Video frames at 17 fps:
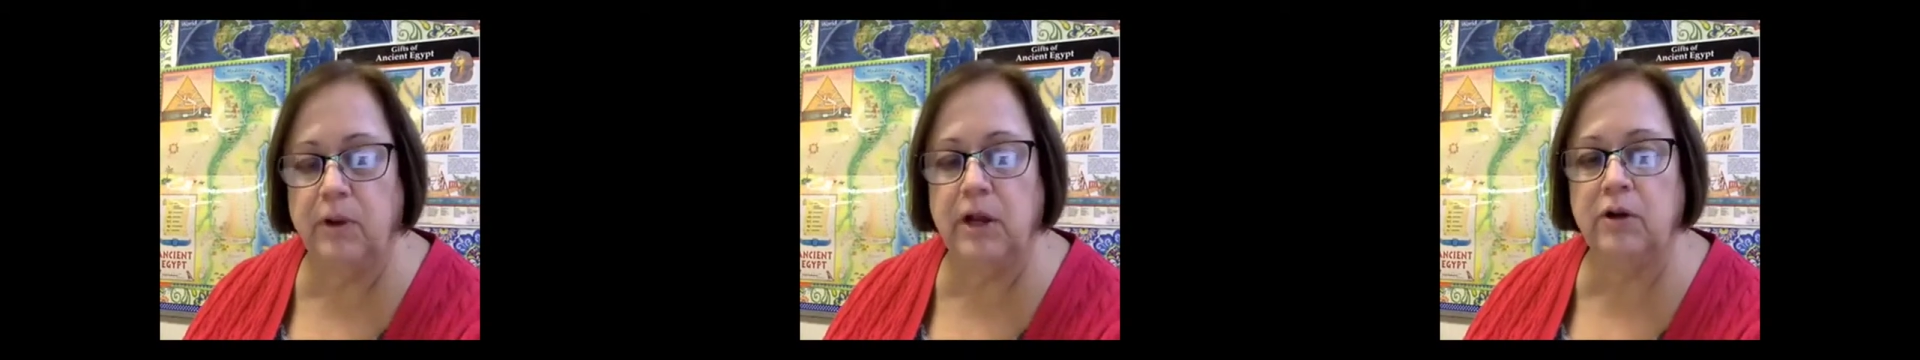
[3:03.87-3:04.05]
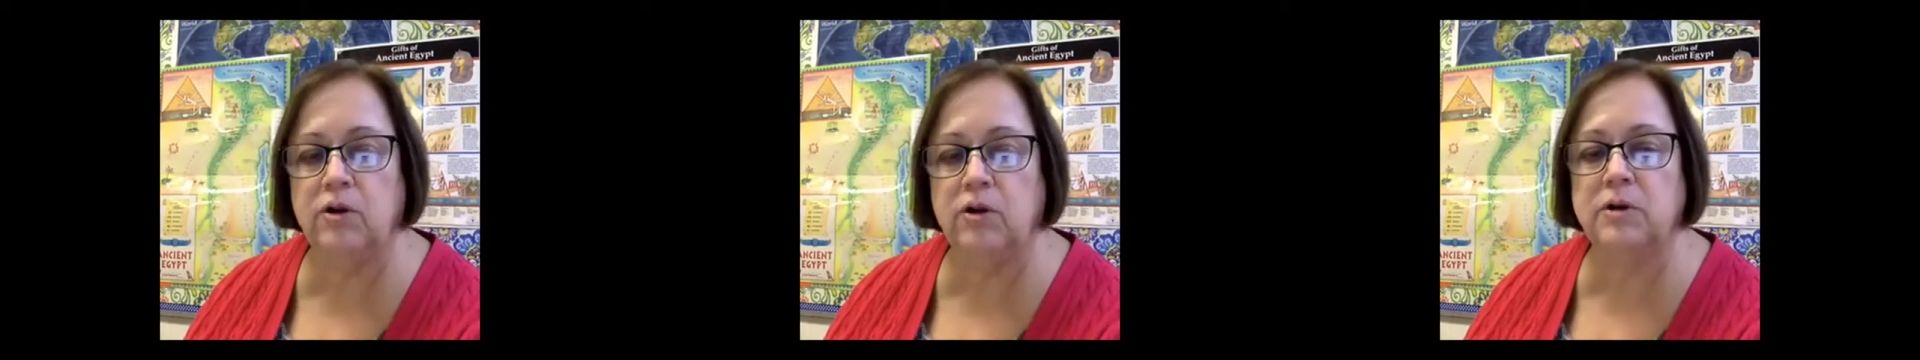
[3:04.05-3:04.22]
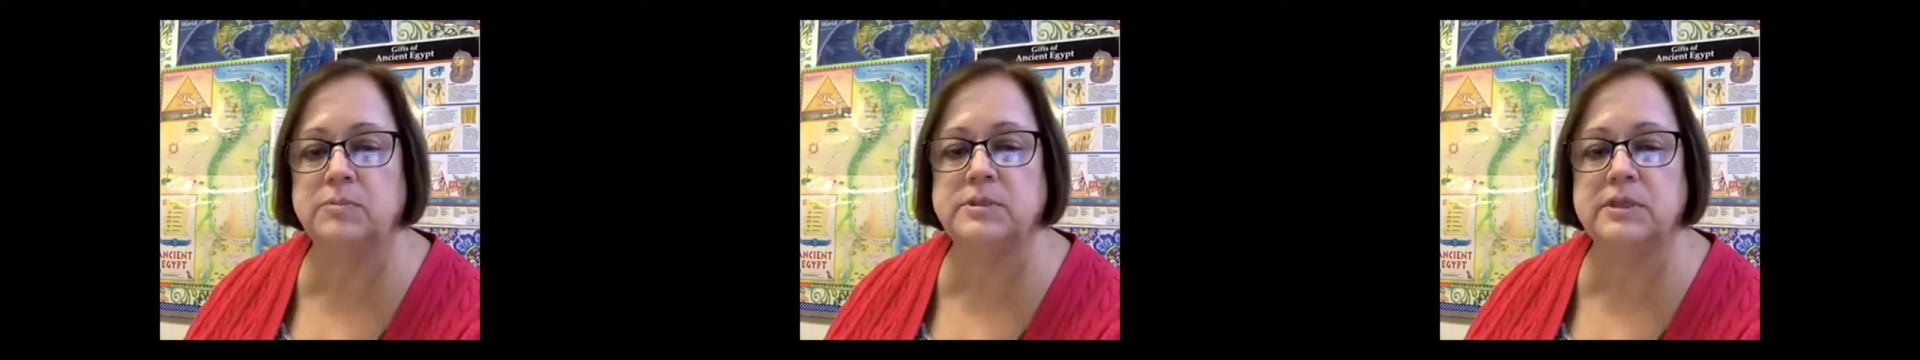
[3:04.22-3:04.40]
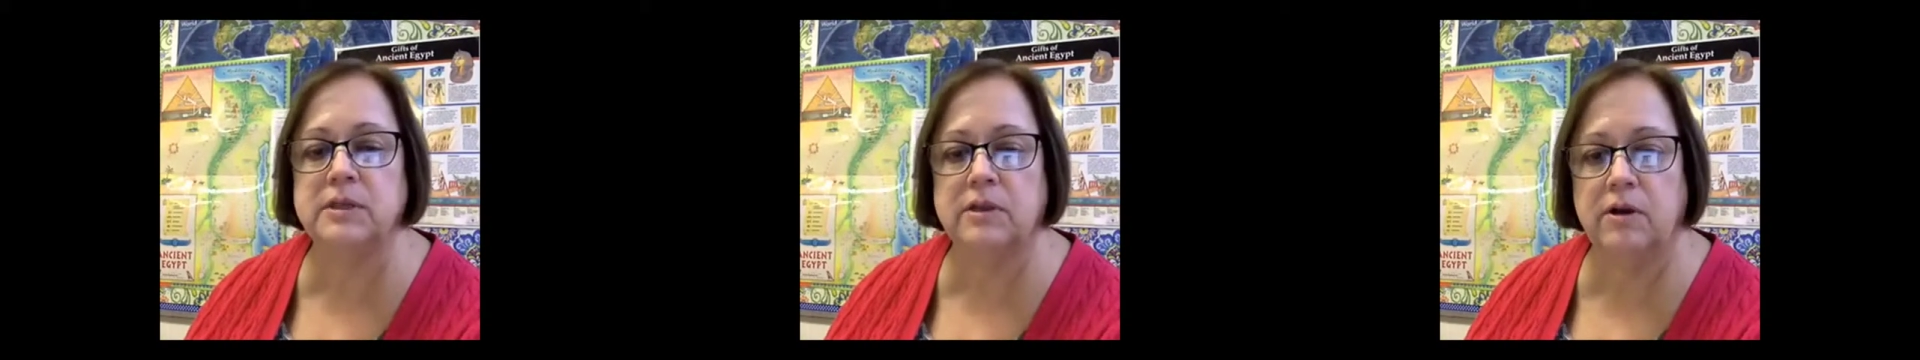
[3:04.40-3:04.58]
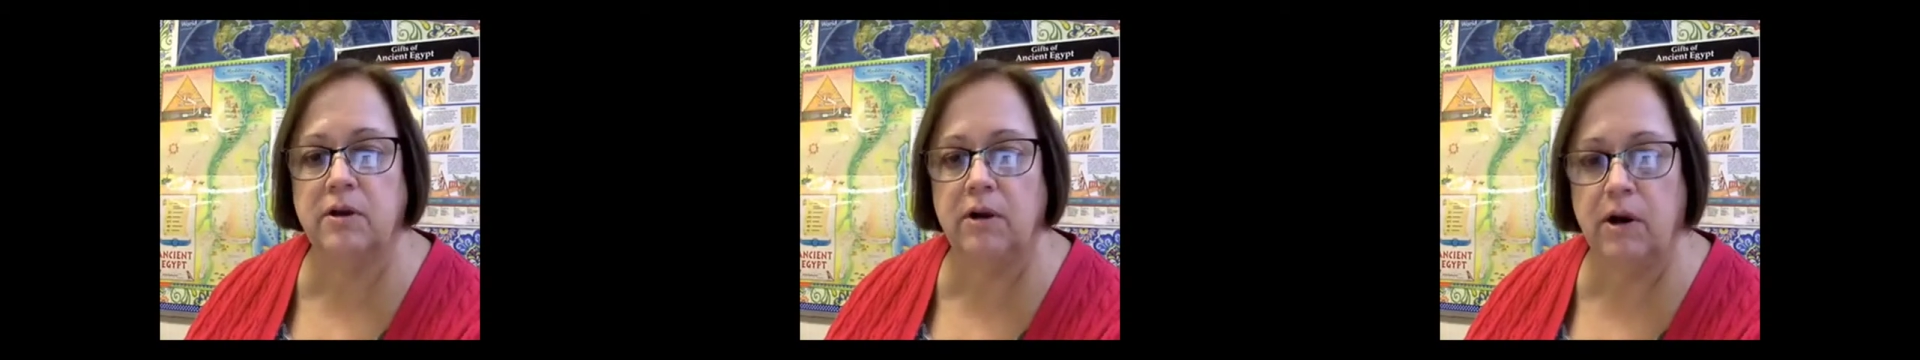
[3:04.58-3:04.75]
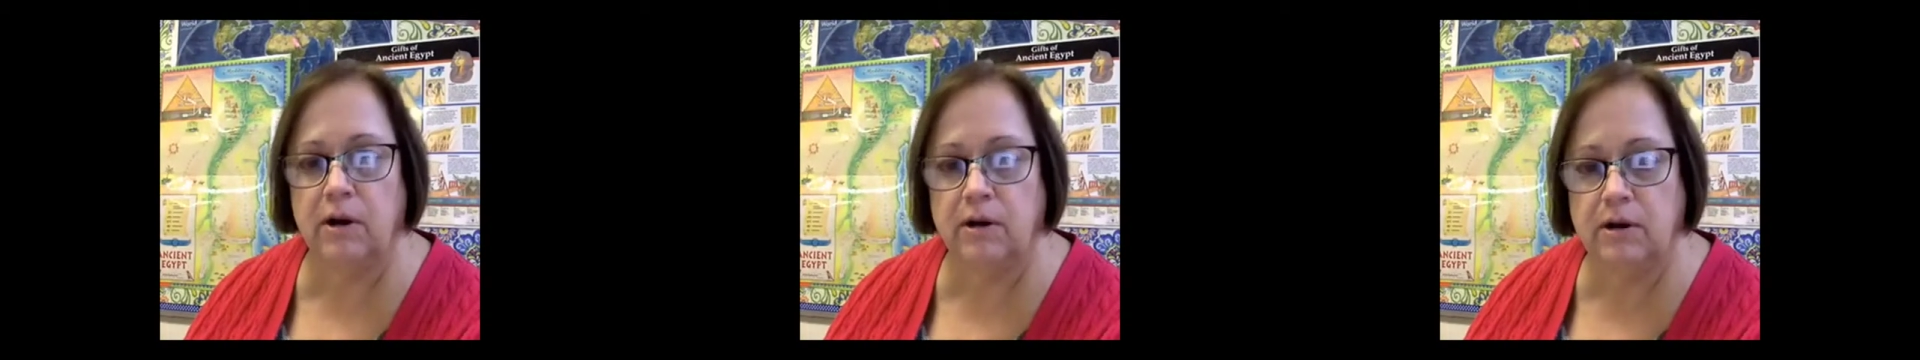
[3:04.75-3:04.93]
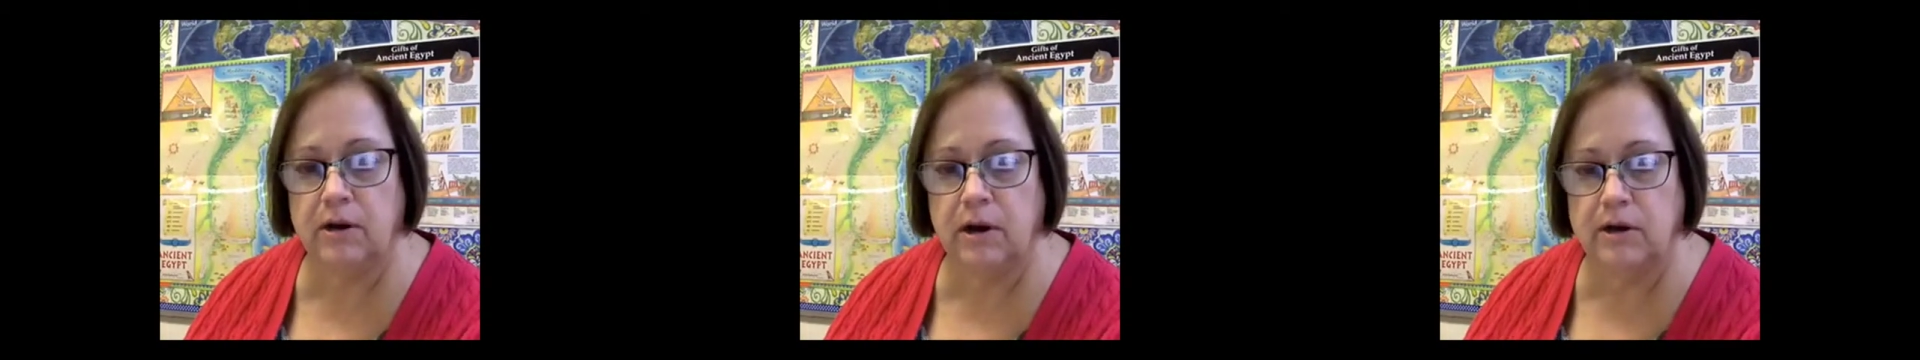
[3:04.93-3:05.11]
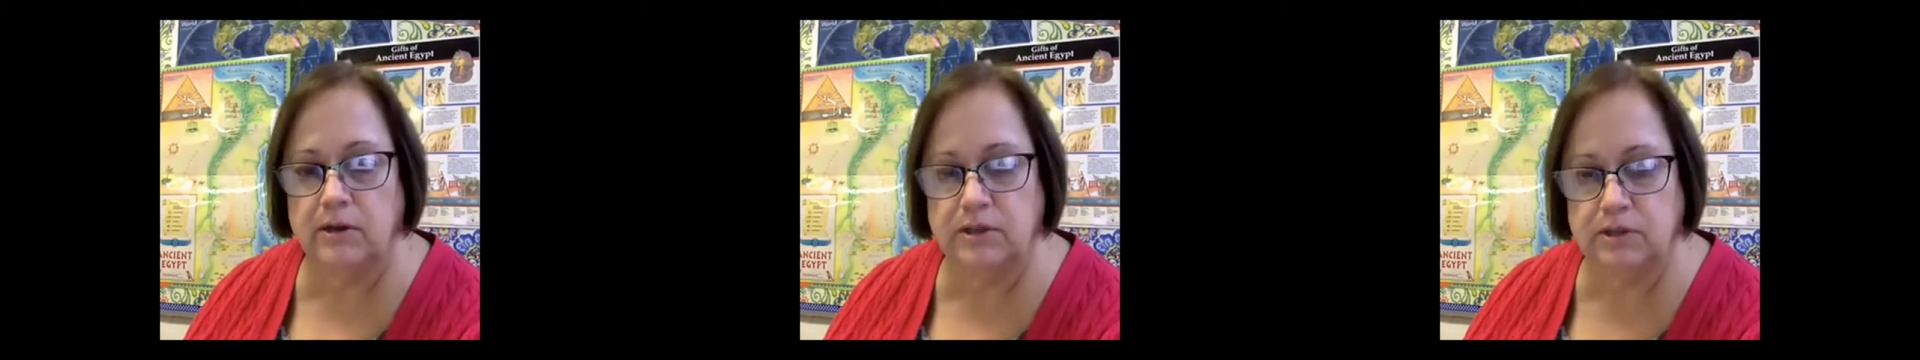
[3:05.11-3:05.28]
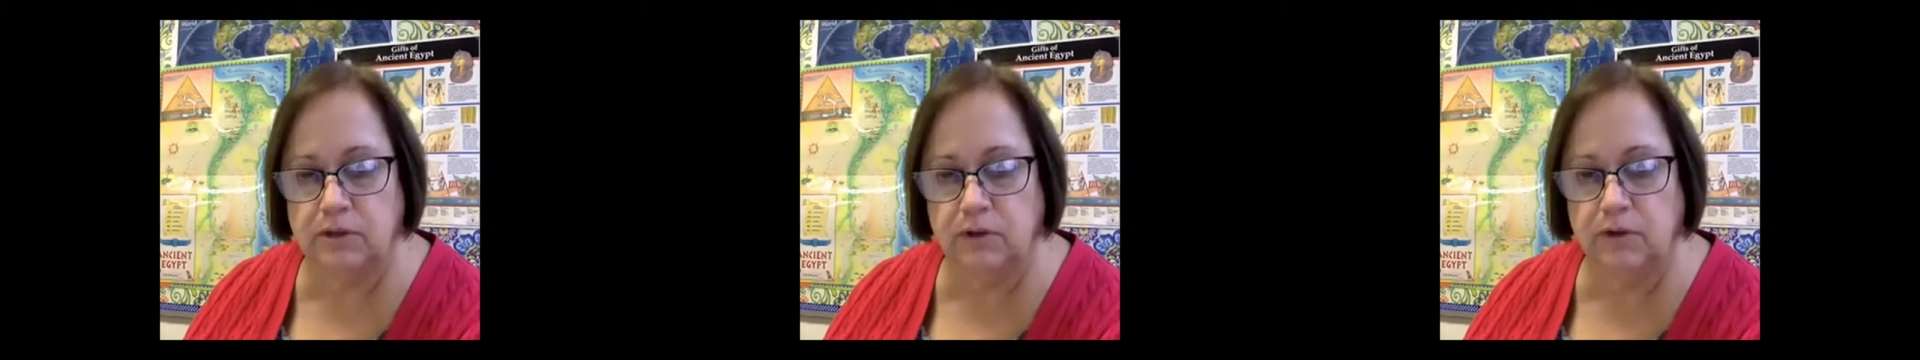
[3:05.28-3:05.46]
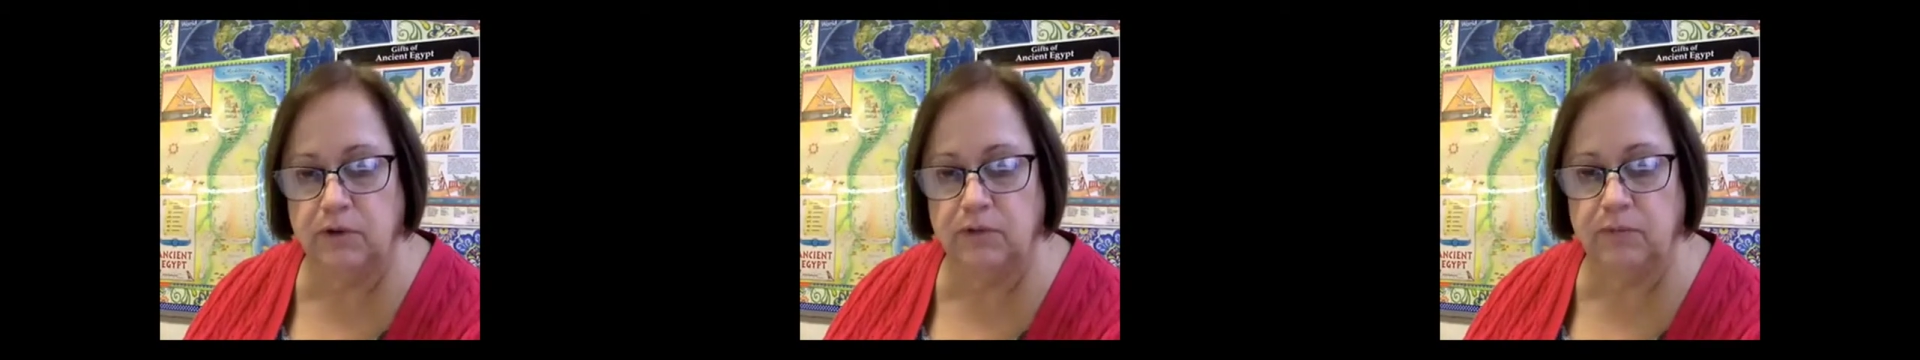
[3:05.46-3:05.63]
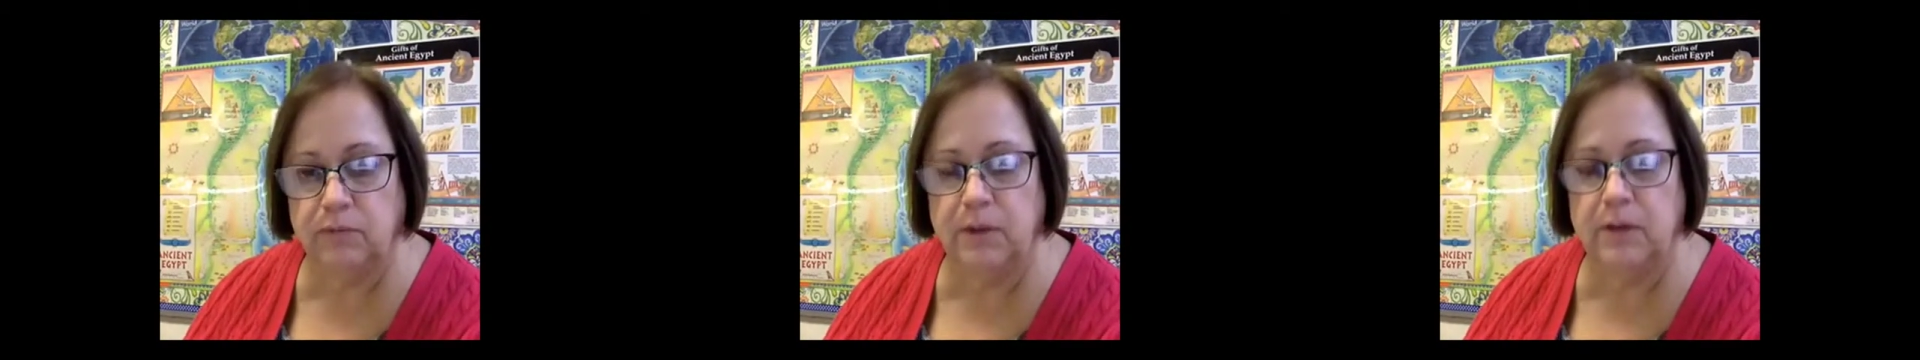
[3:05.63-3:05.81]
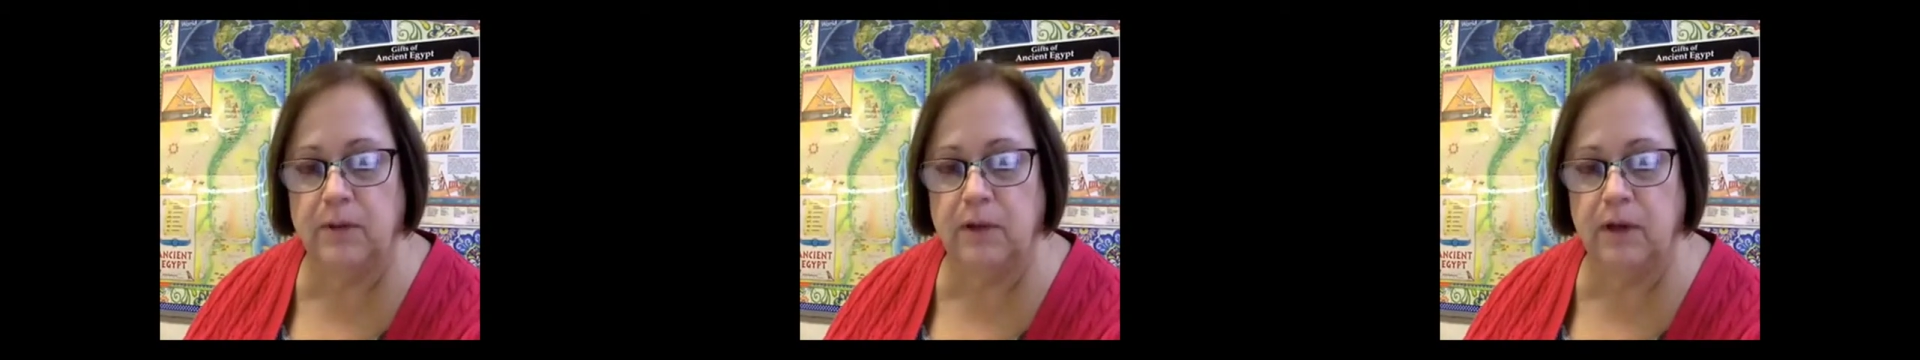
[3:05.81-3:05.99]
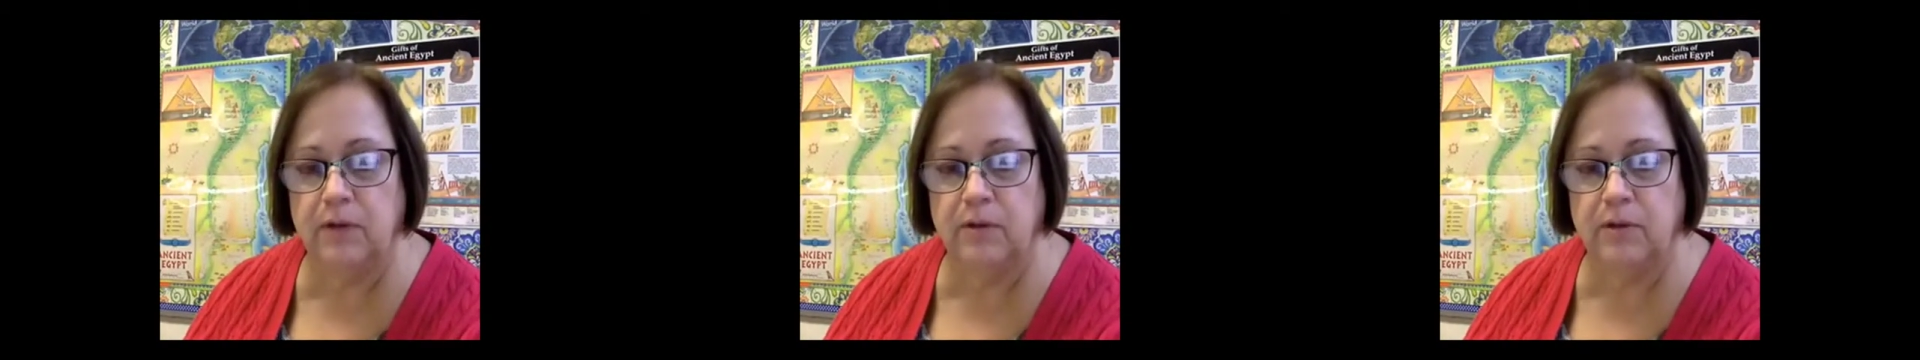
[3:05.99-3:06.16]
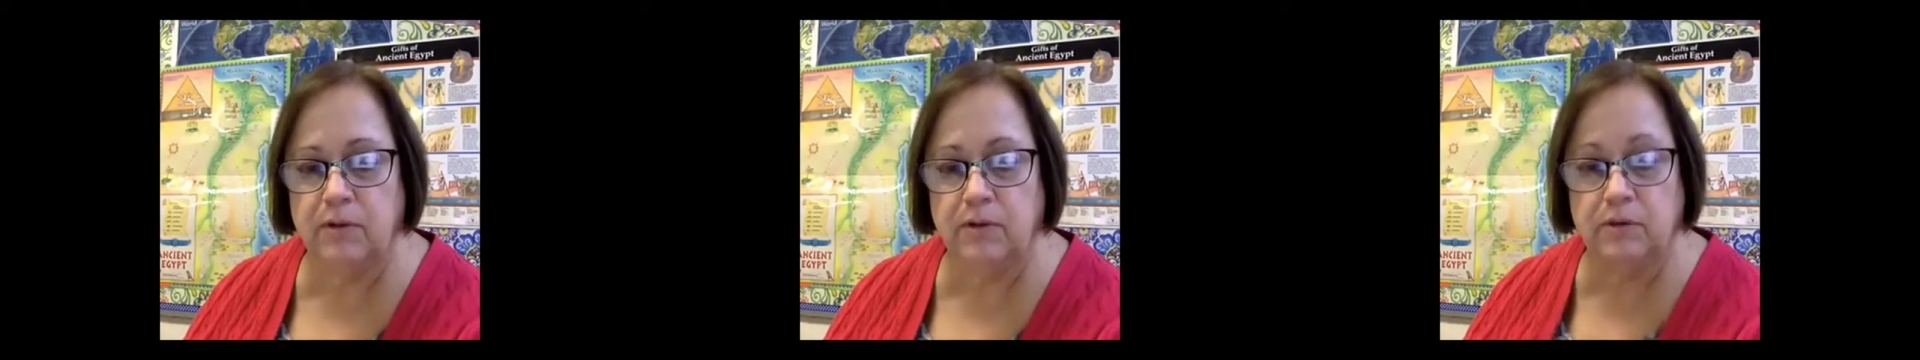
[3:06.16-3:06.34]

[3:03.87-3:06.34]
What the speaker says: in groups and there are assertive people.